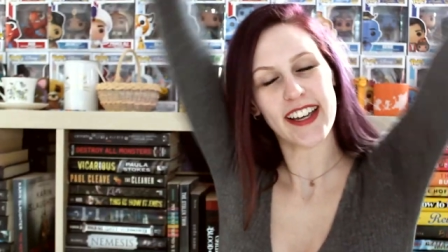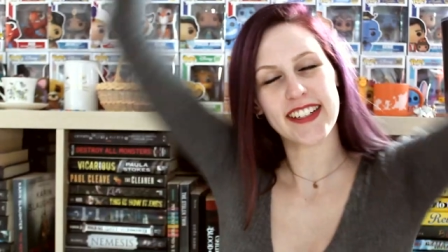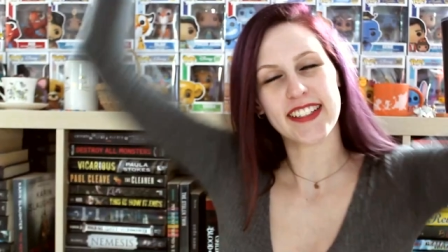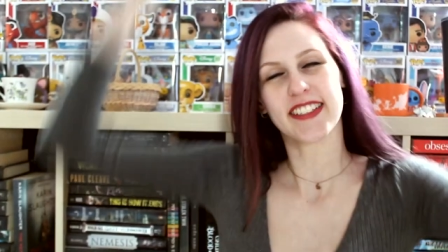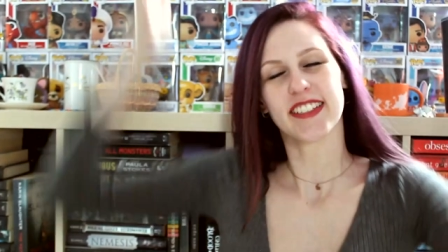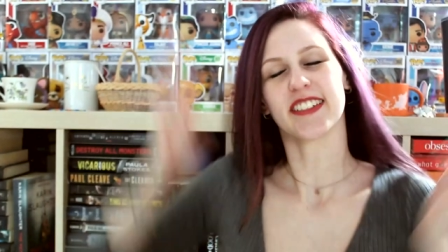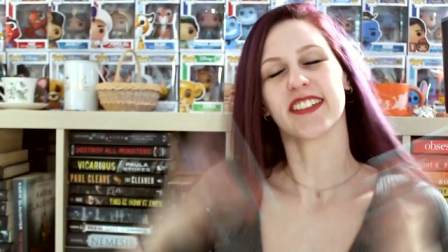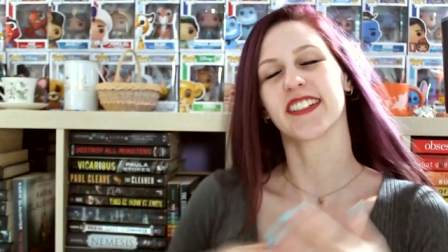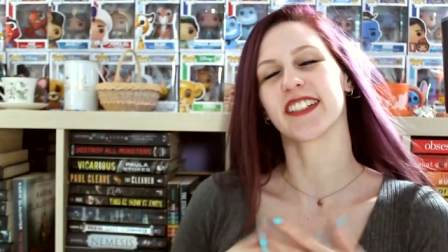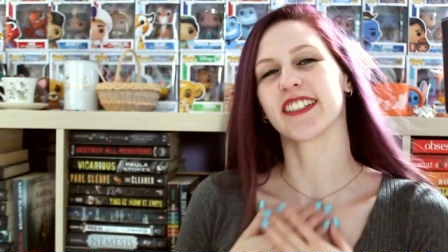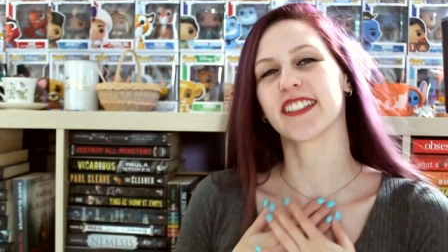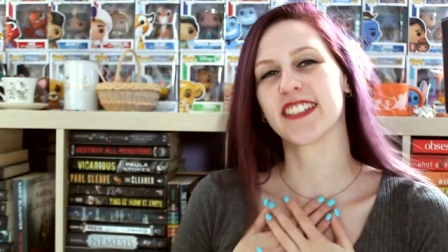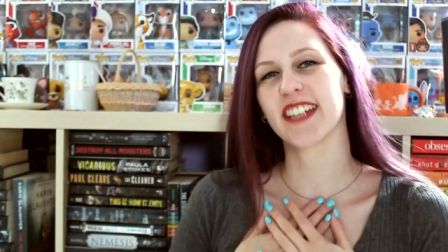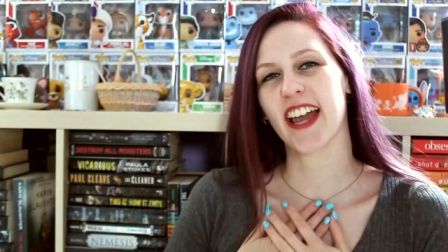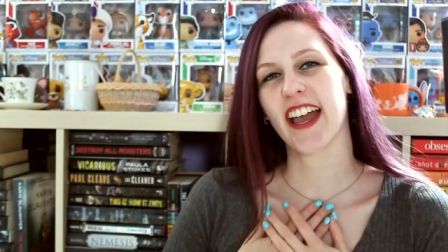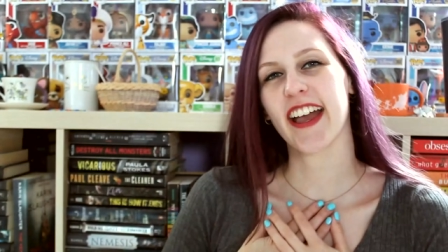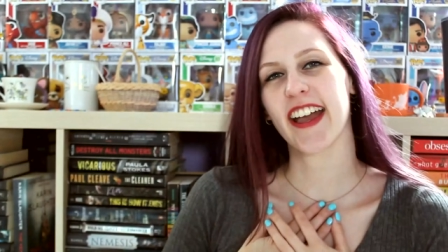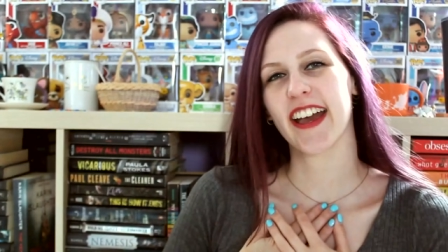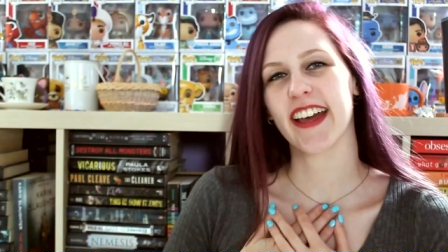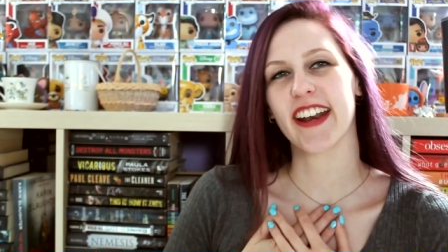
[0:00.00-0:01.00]
it's your girl
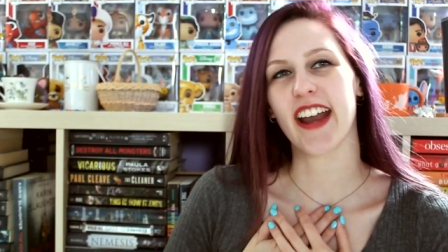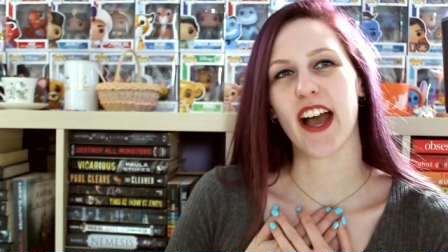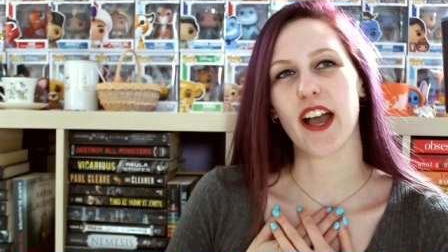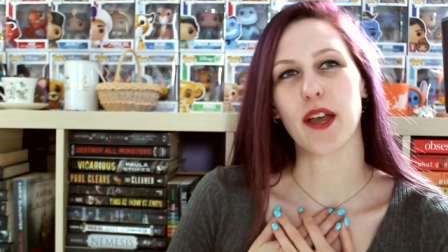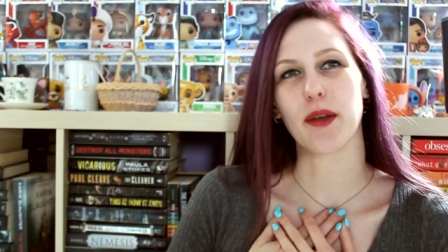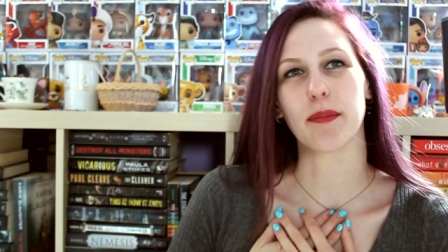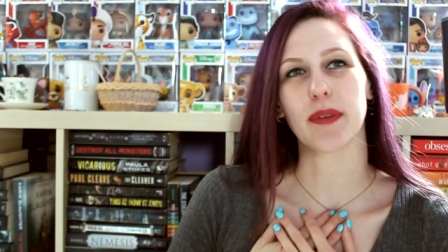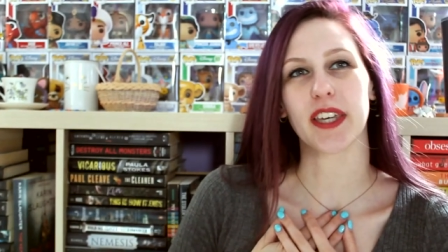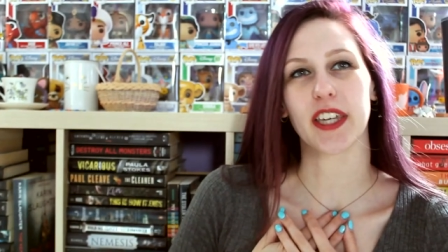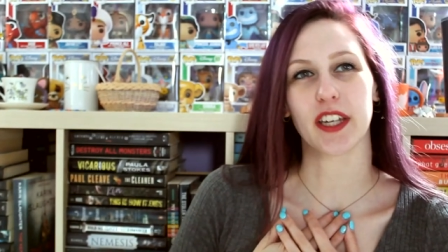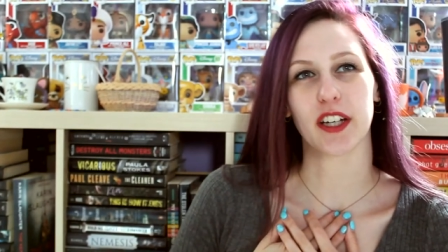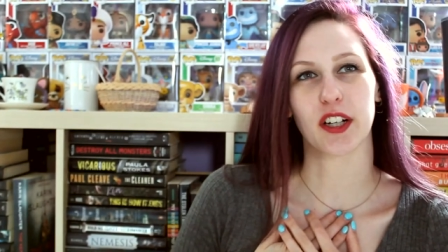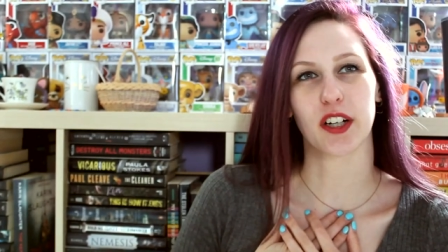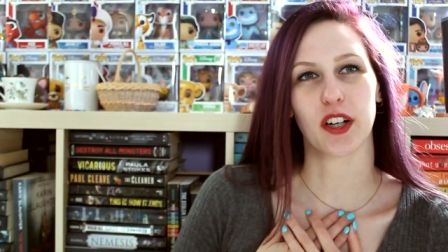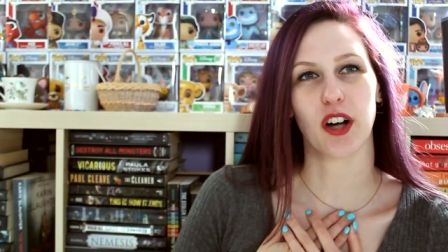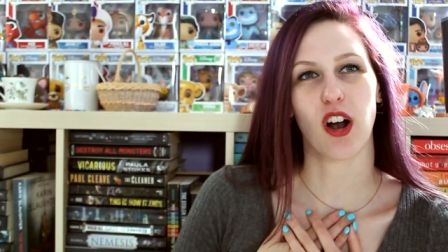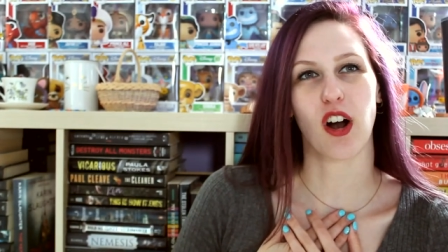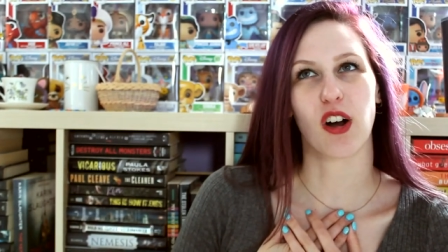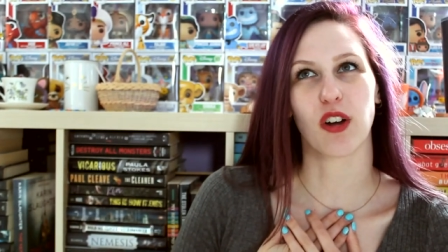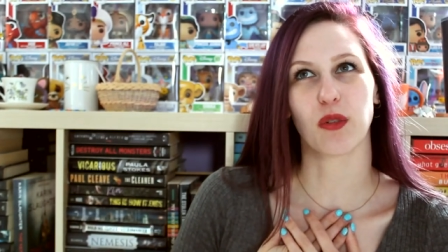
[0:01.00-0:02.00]
Jay and I'm
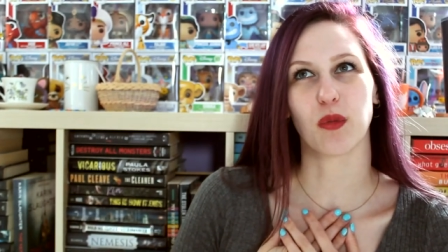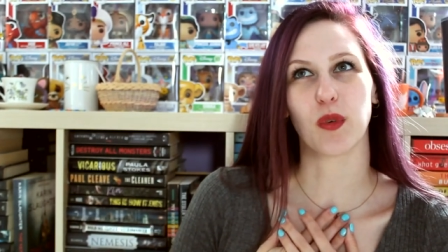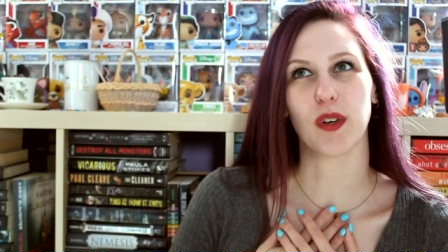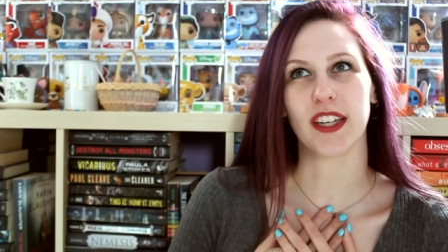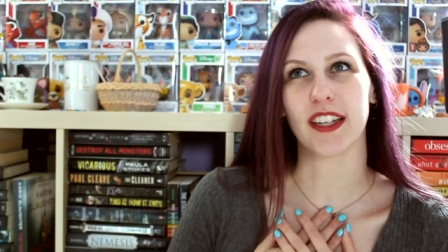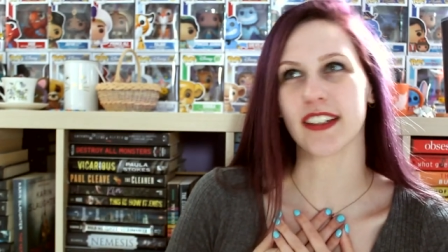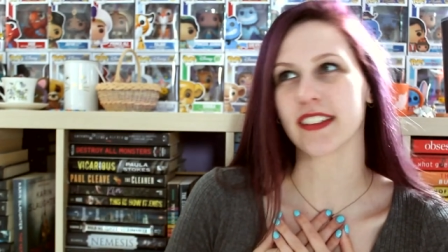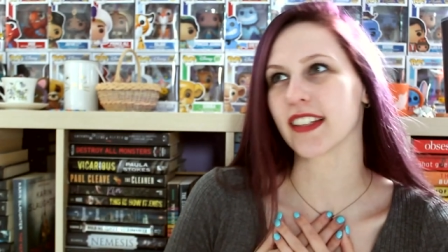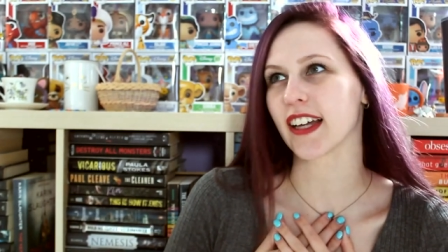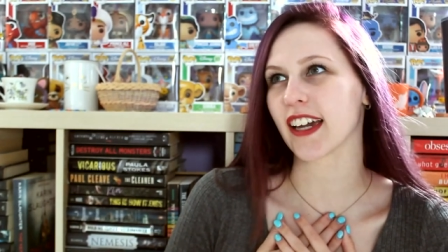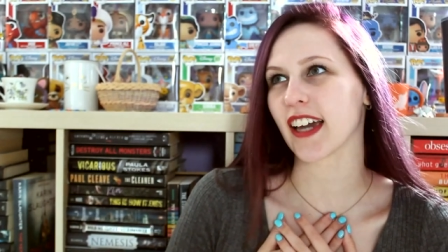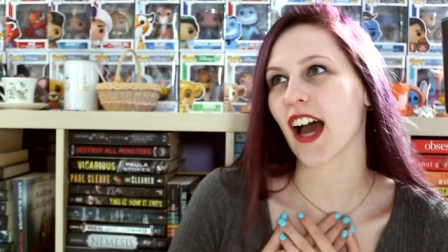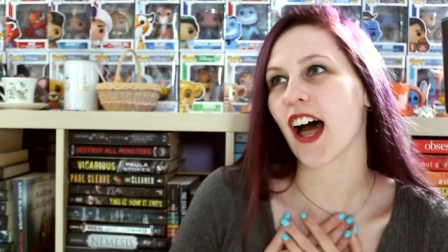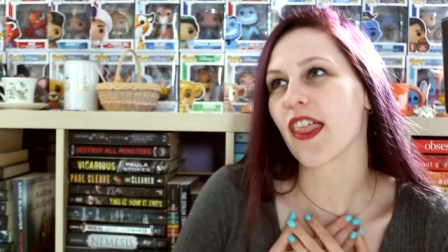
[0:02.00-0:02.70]
here on week like